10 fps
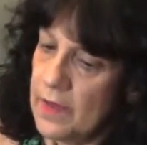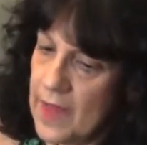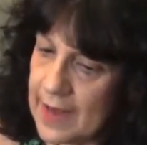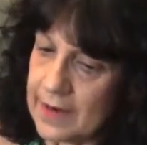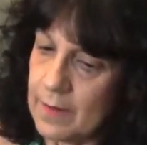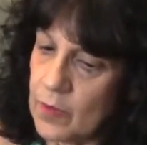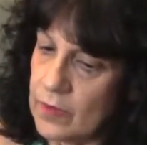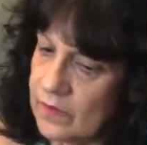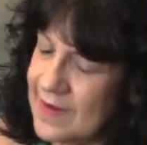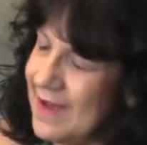That number
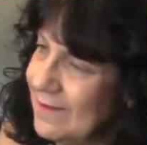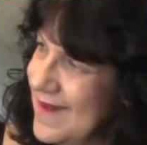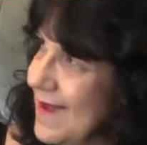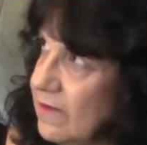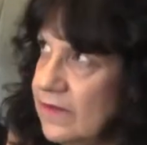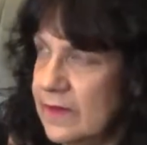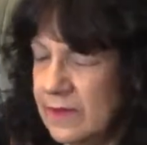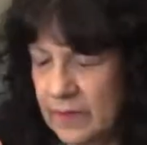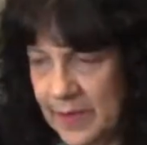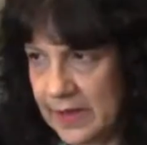is now down to,
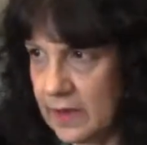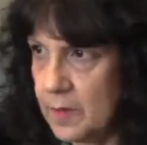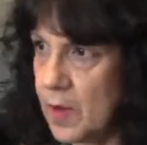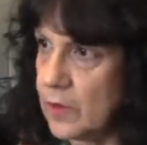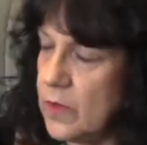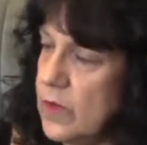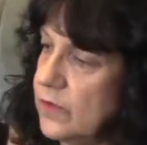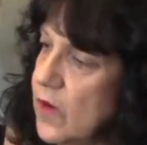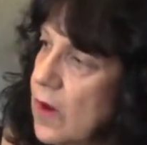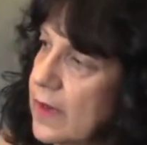depending upon who you're
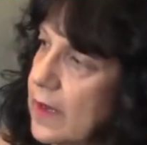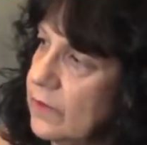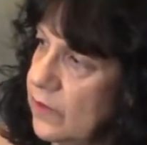talking